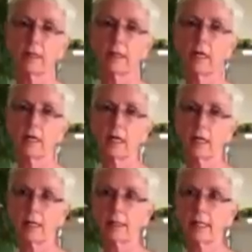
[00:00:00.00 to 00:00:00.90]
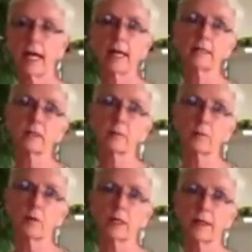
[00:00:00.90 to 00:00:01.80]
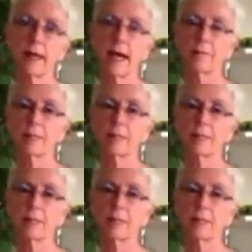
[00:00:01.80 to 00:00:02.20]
I can add some more to that,